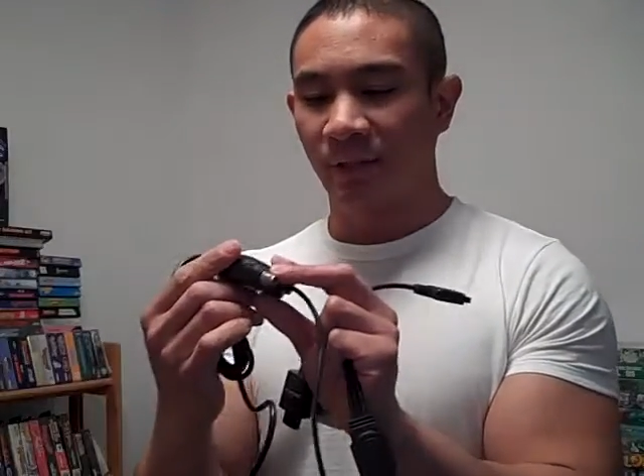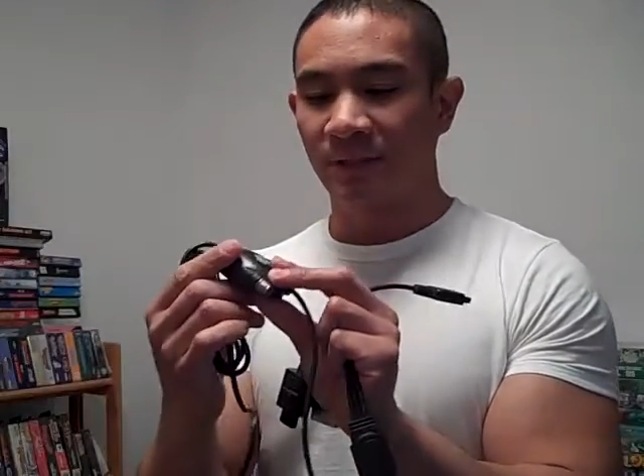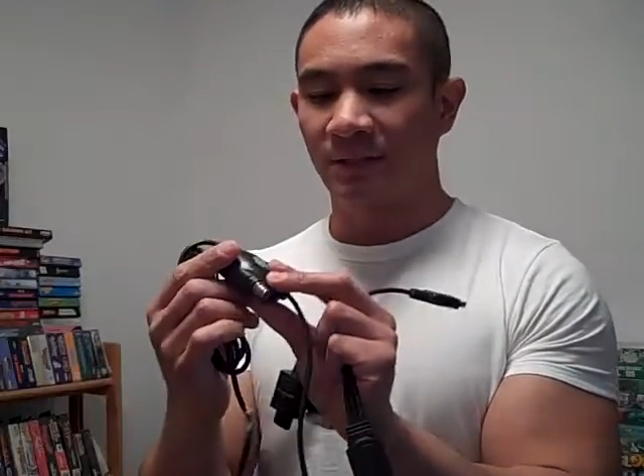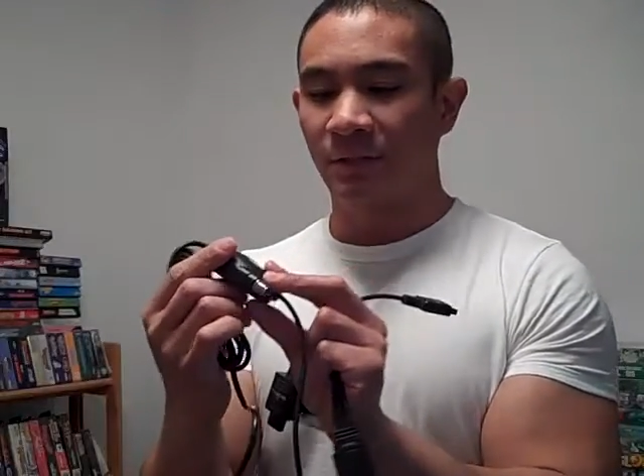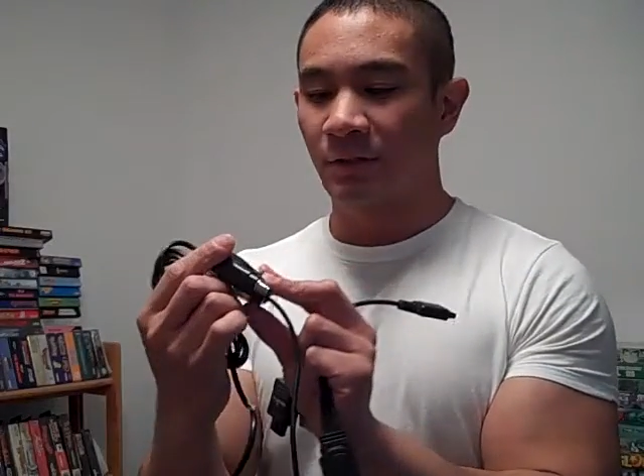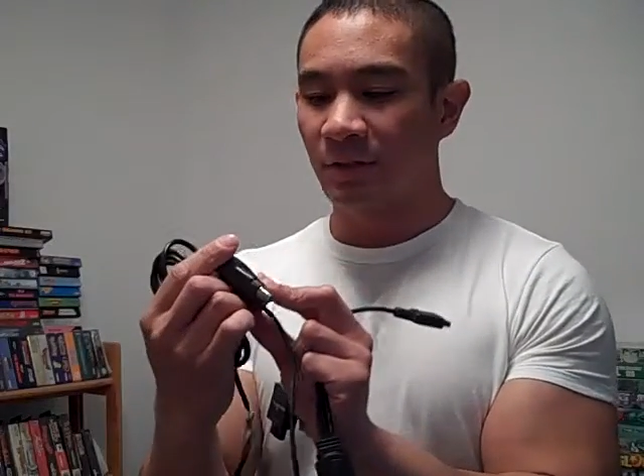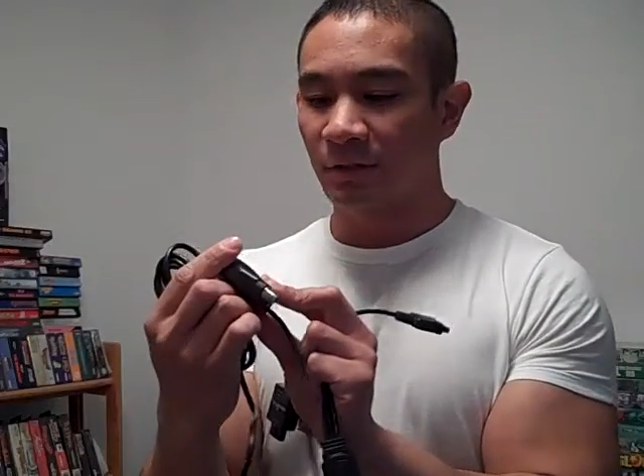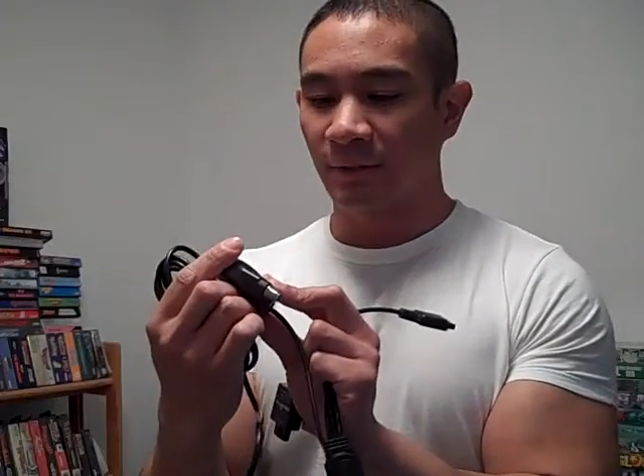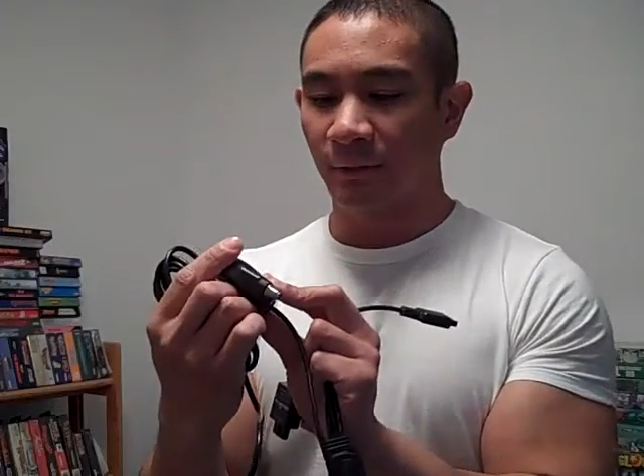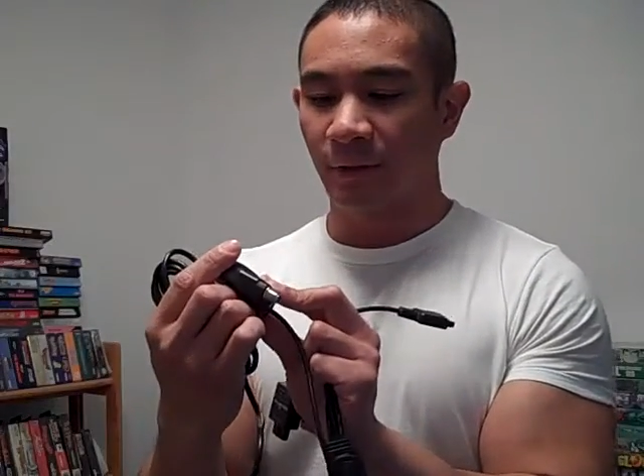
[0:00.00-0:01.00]
because you can
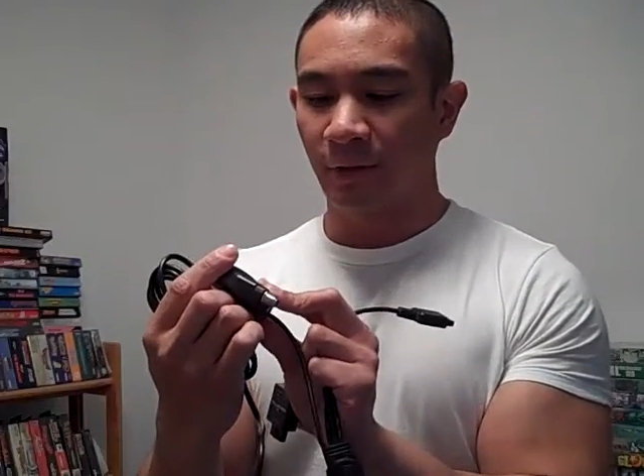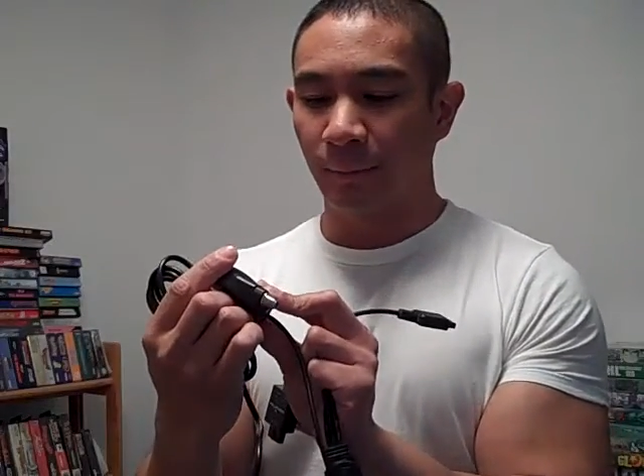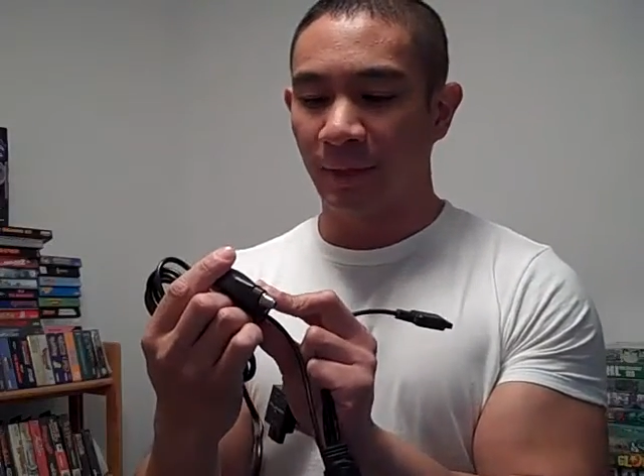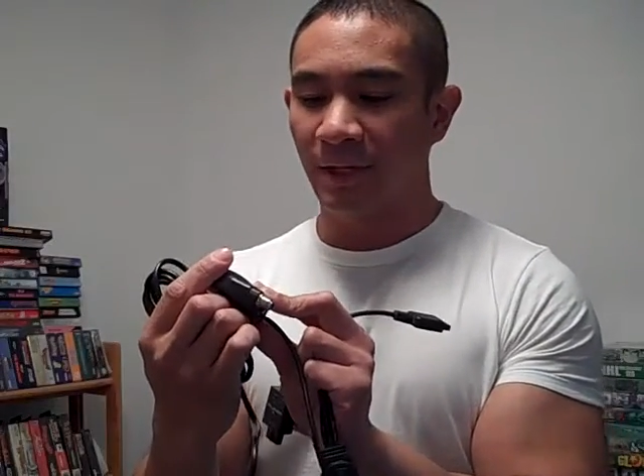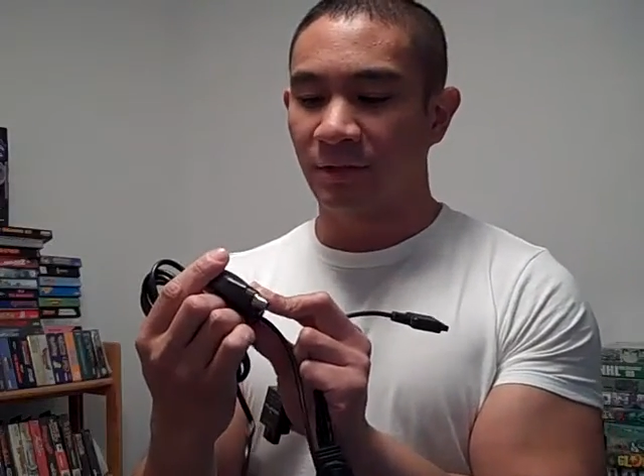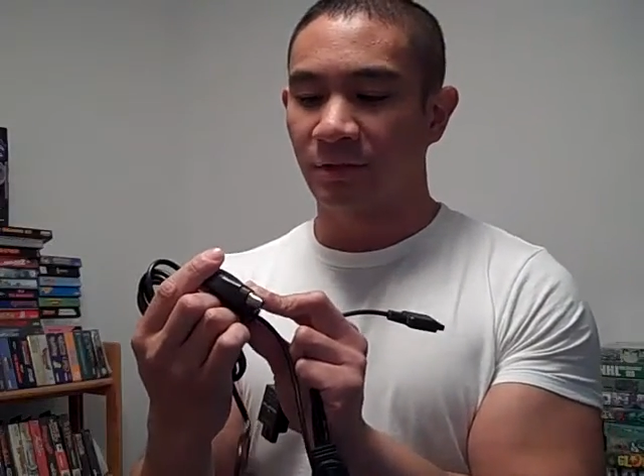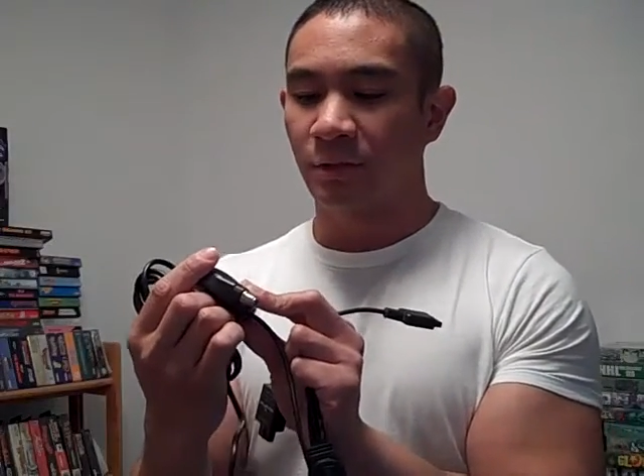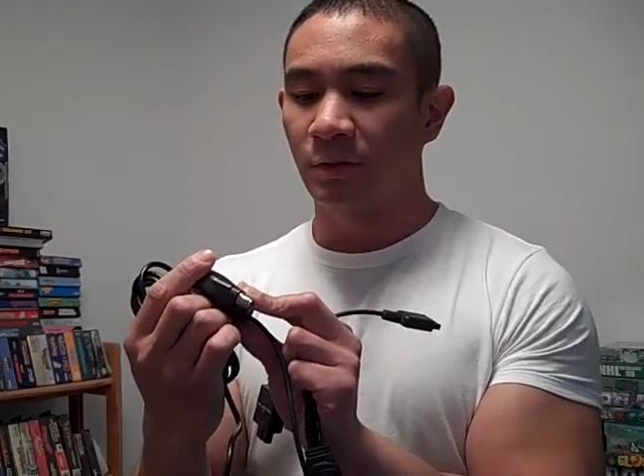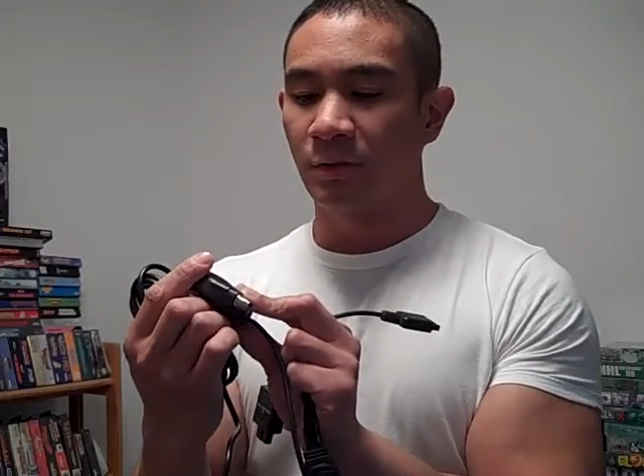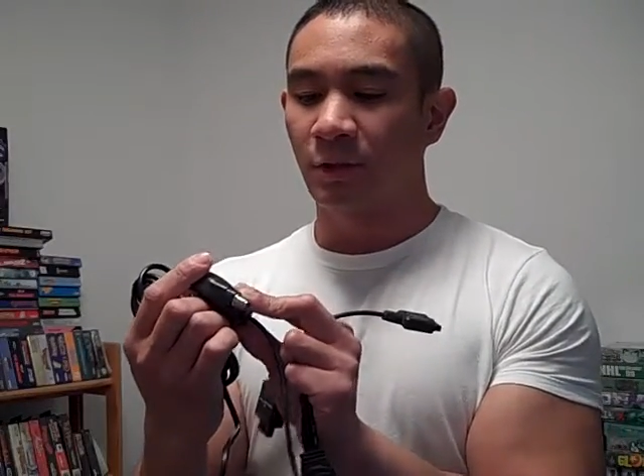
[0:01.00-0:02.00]
use it with your
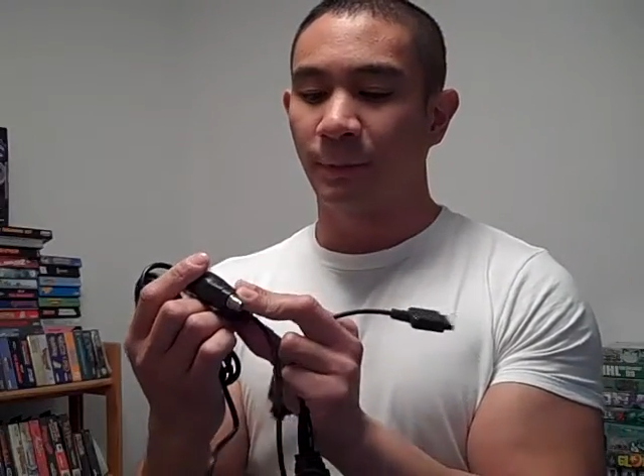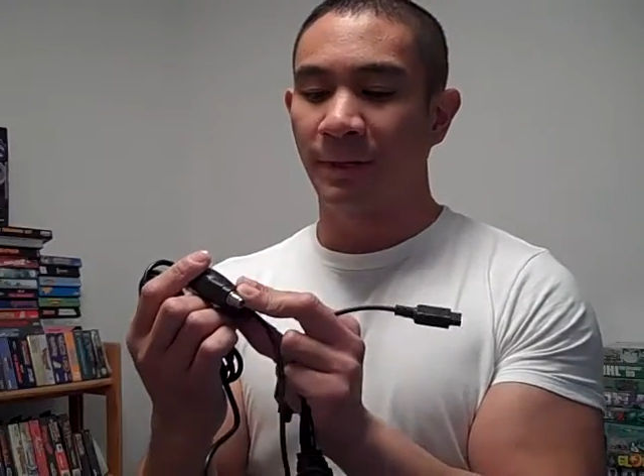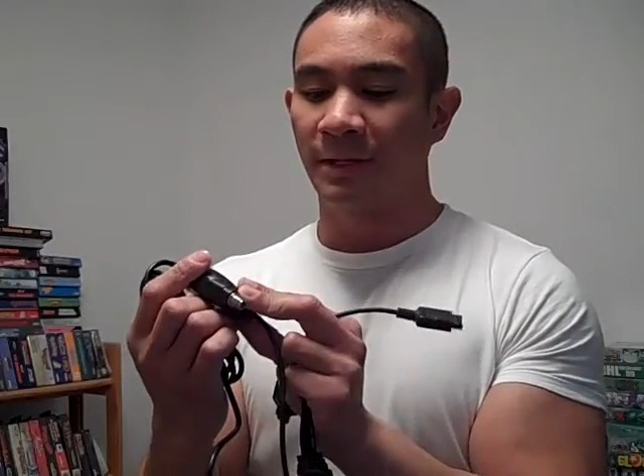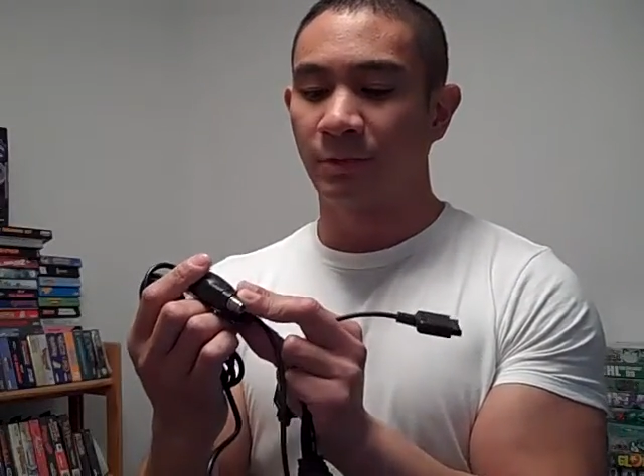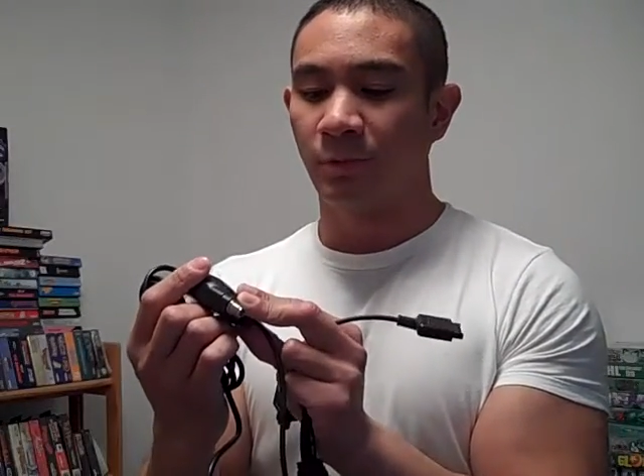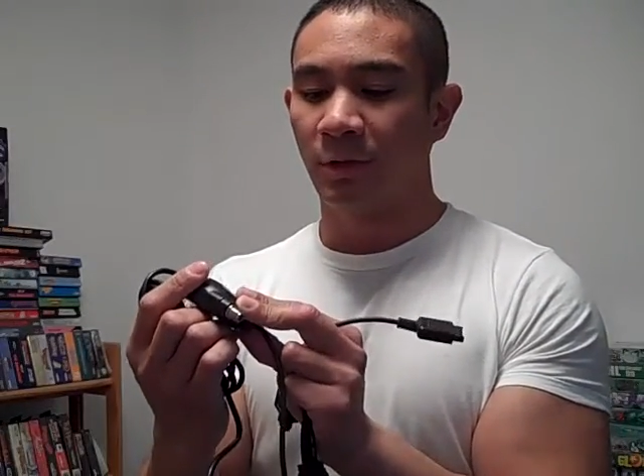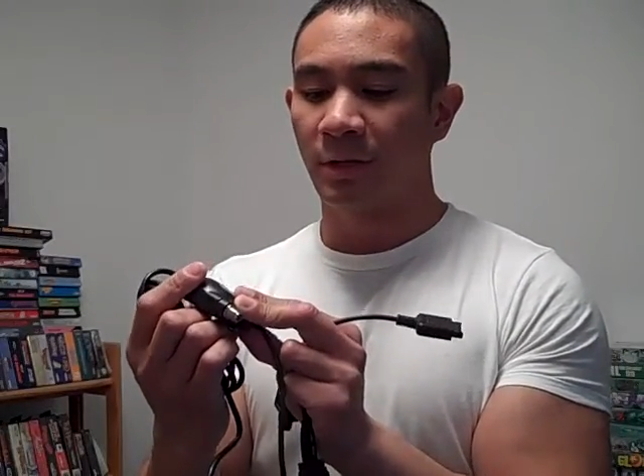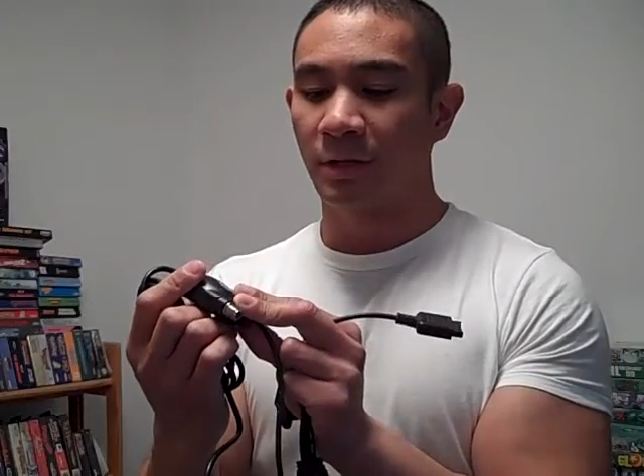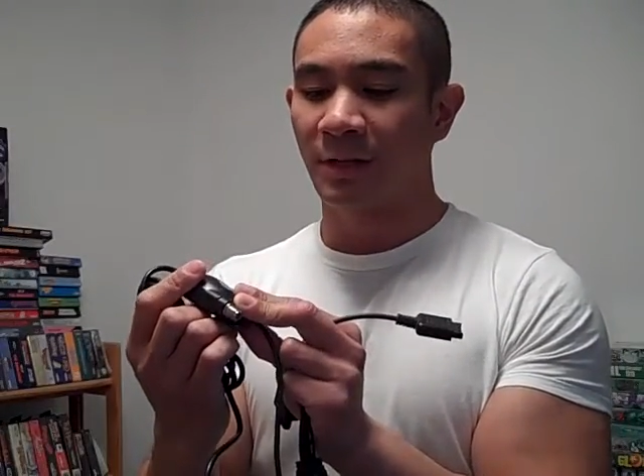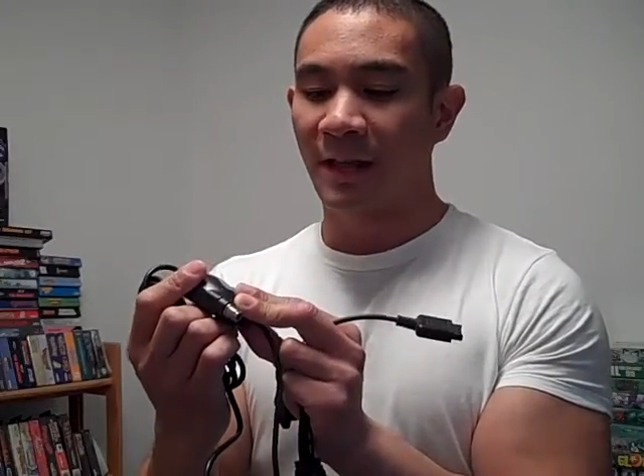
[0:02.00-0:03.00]
PS2, your PS1, your